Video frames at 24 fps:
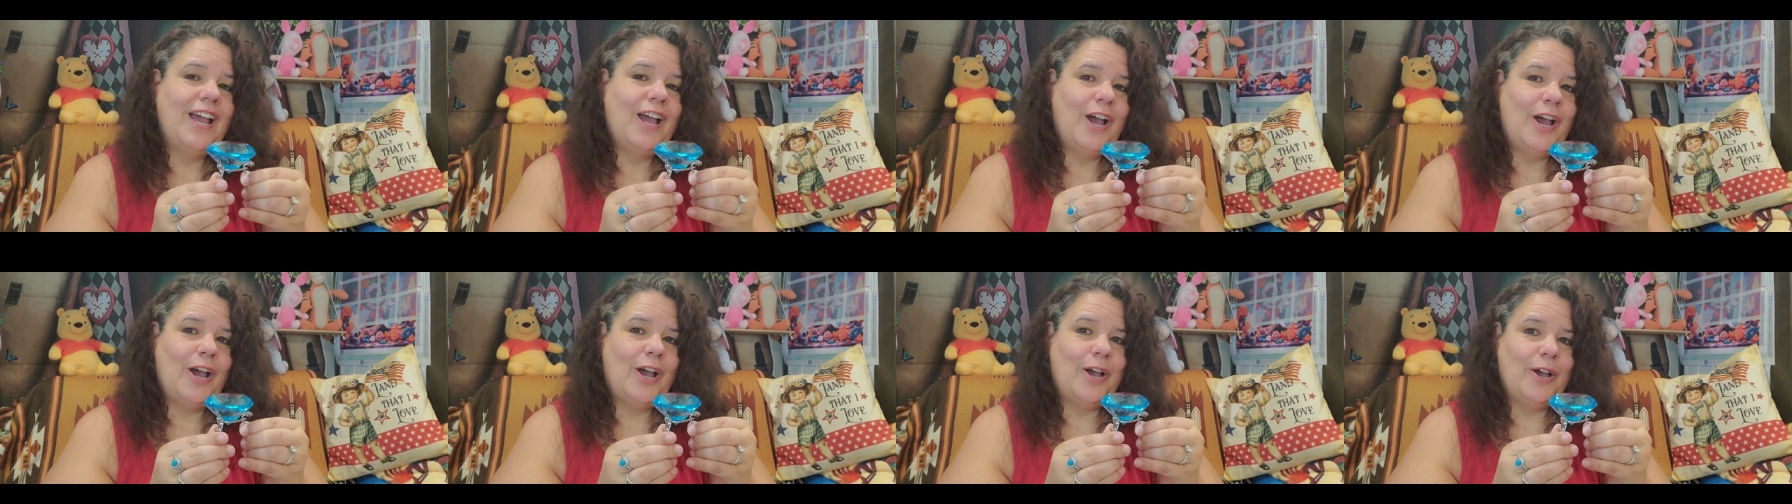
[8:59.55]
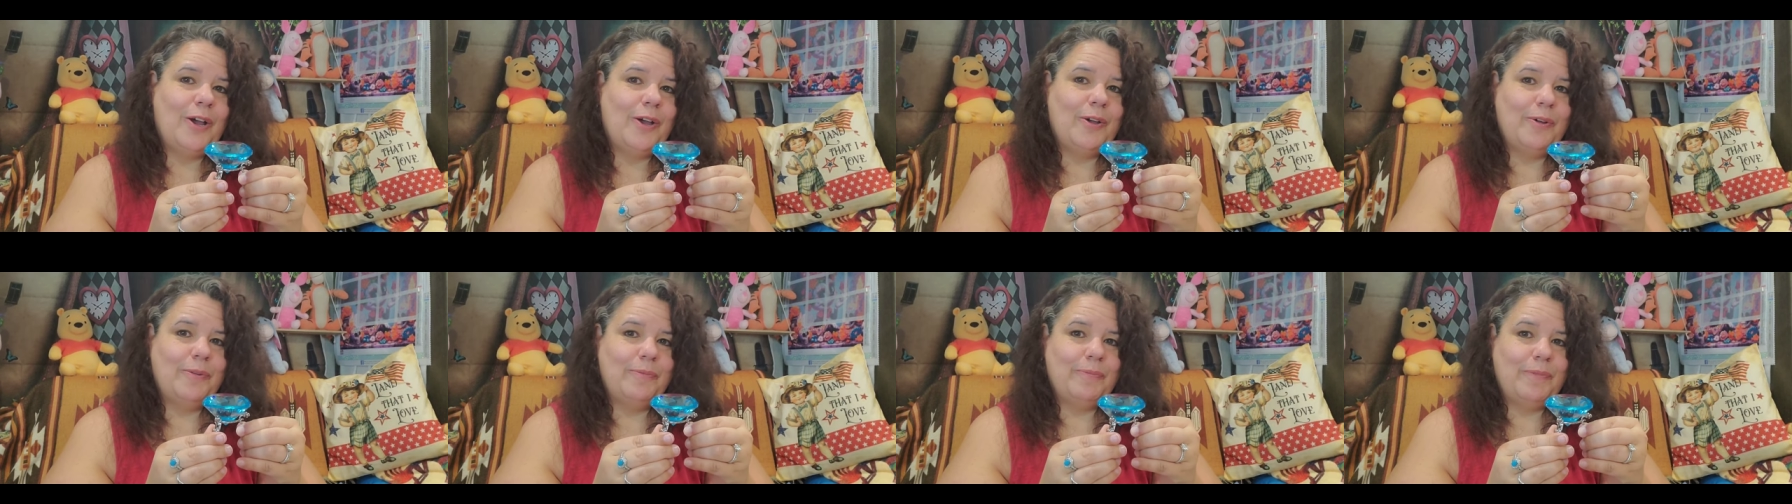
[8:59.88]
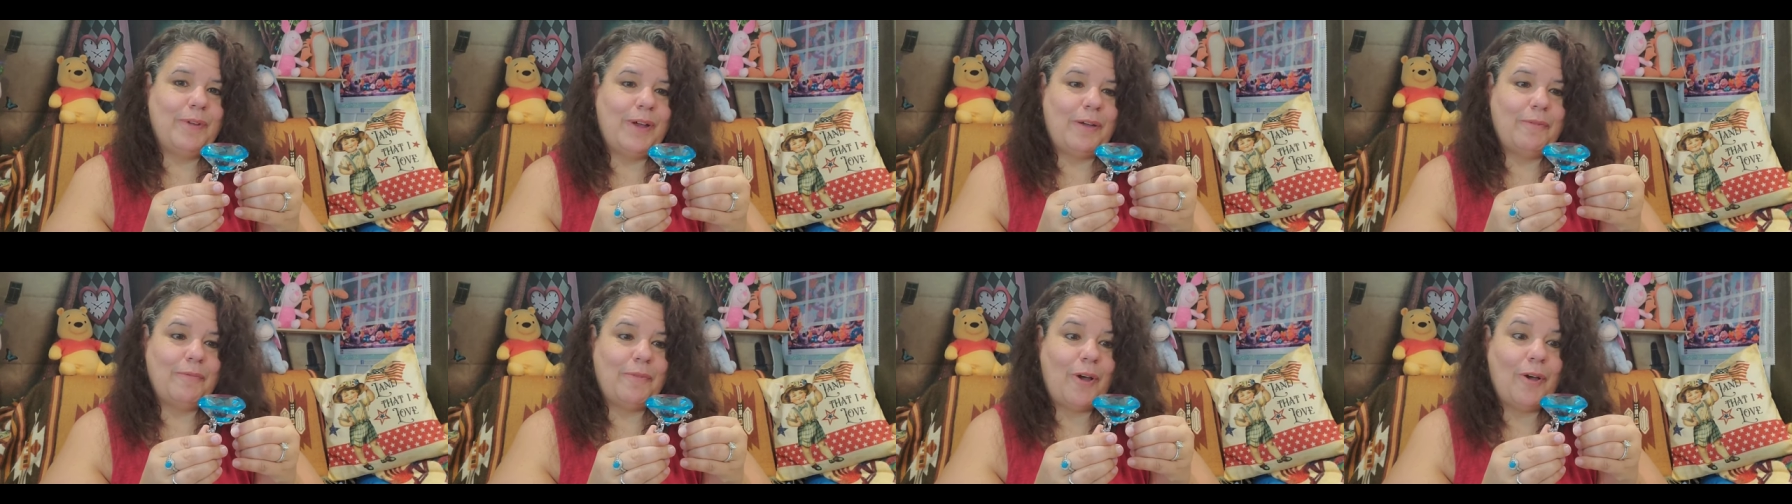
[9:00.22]

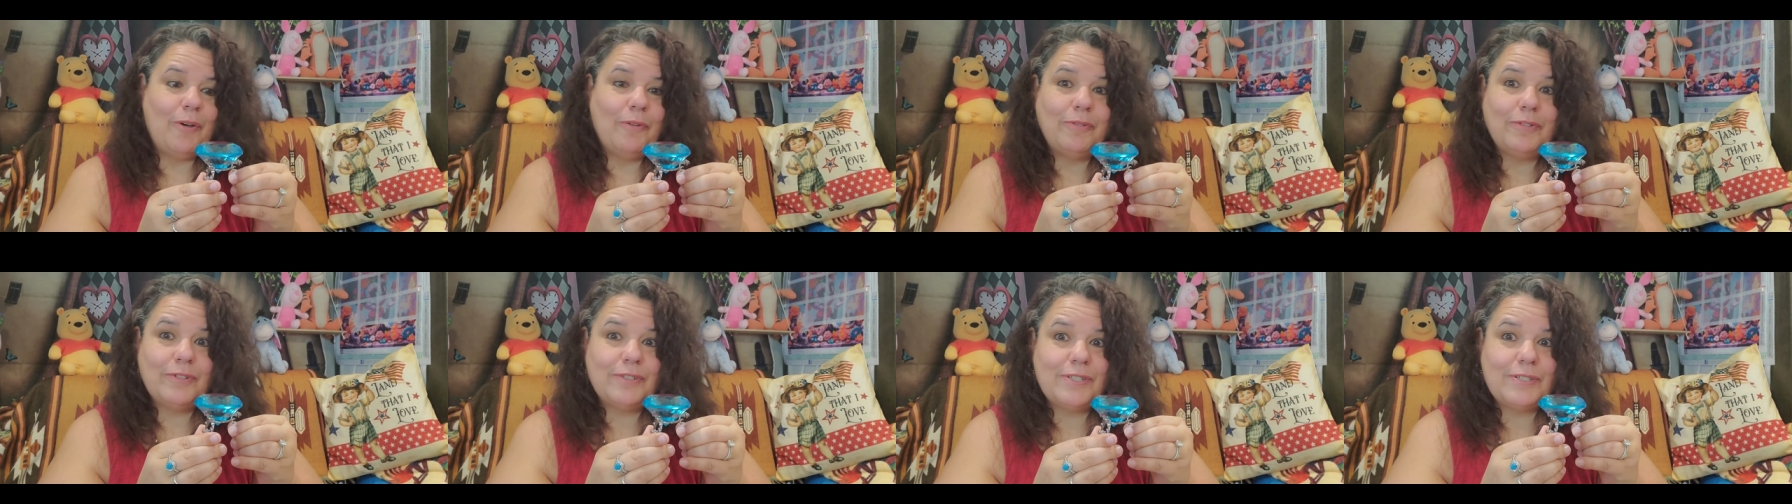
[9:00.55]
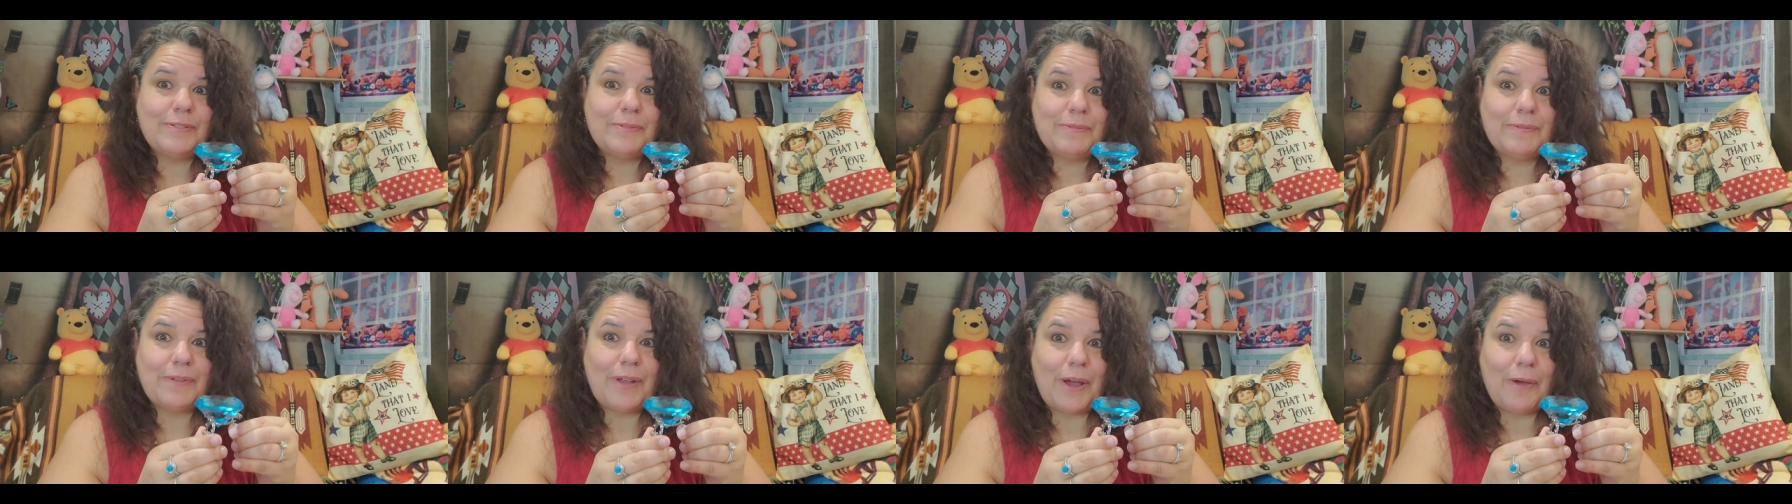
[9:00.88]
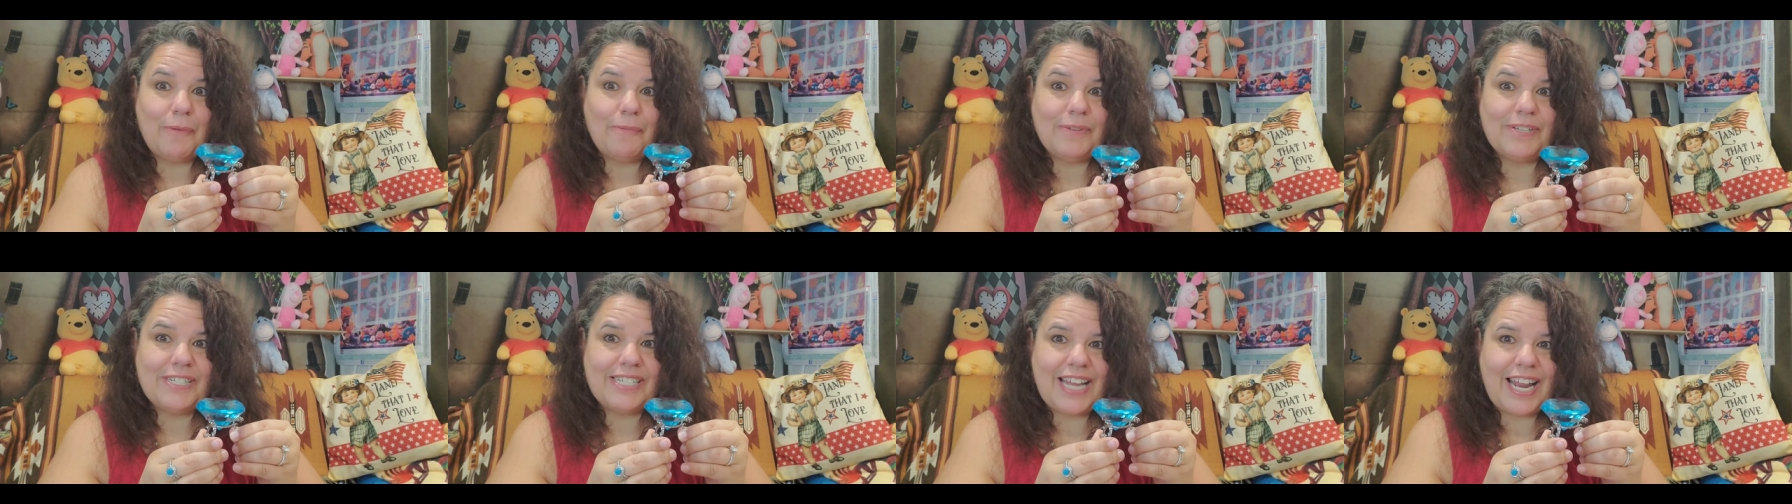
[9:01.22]
I'm
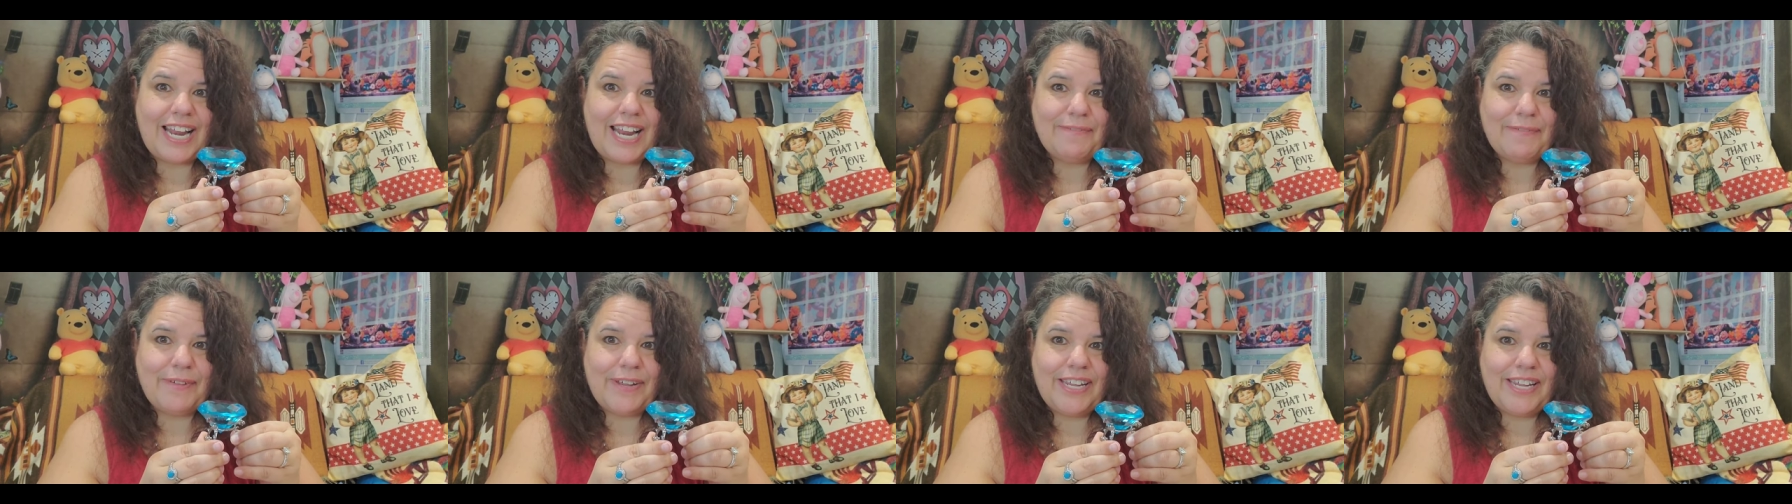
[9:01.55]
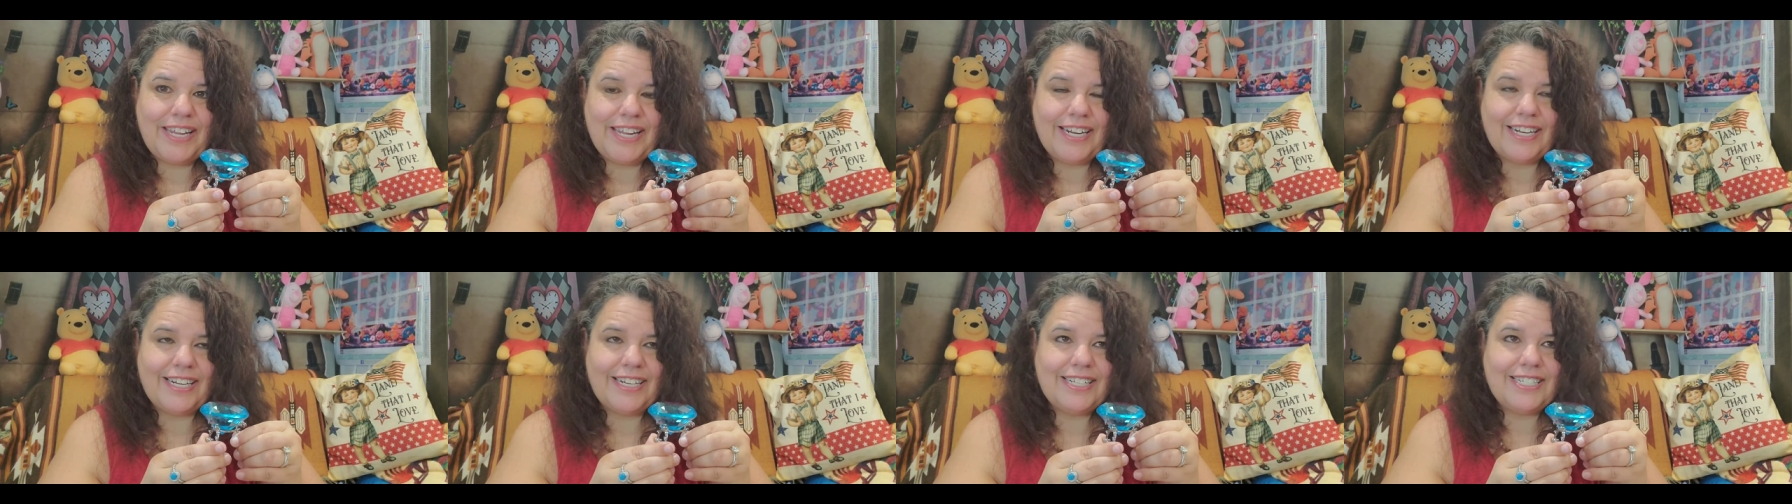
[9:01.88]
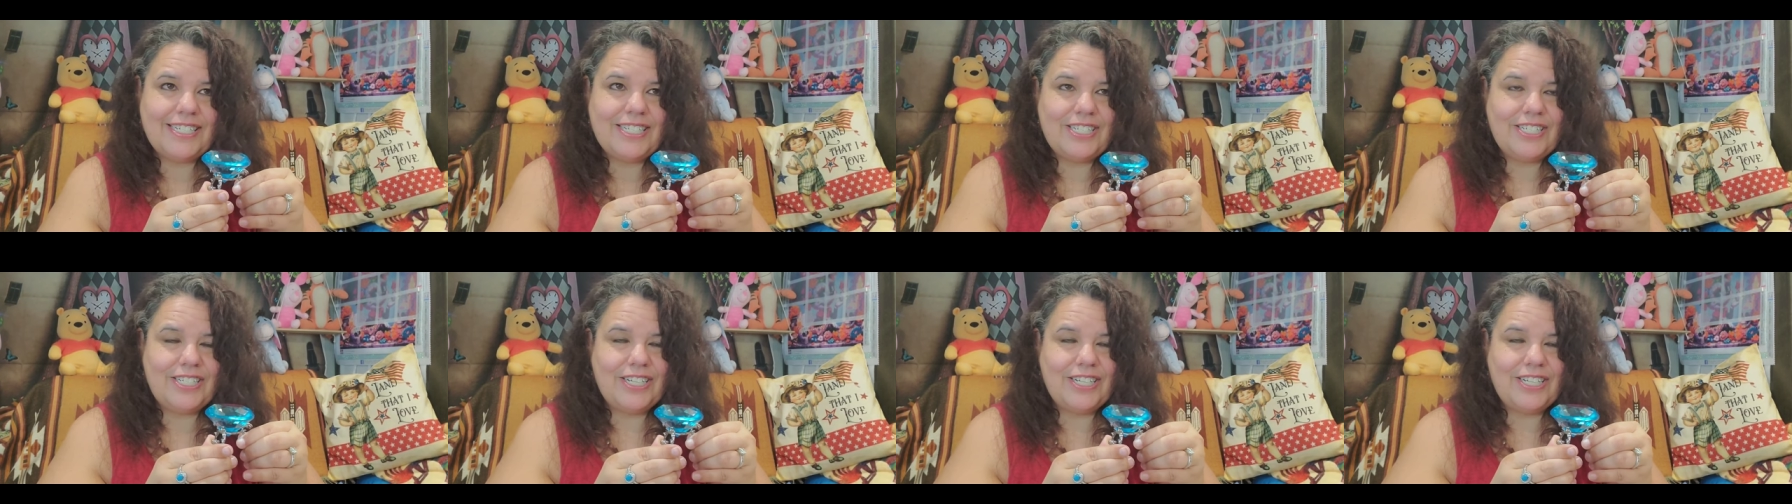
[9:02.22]
almost at my year.